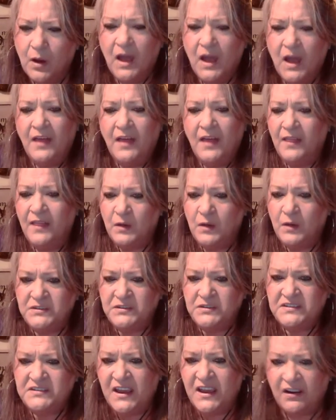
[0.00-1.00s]
hello,
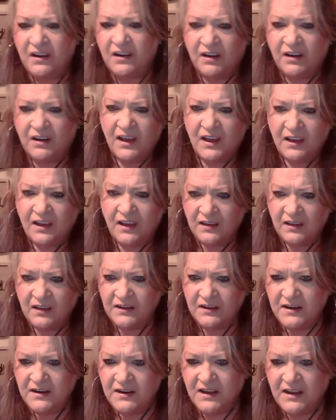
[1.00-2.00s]
Sarah.
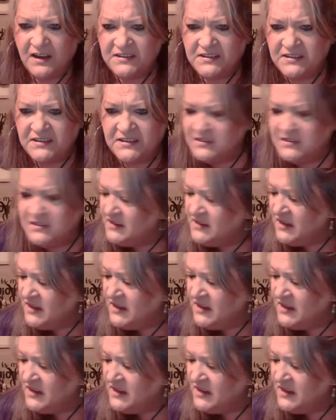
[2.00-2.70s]
Nice to see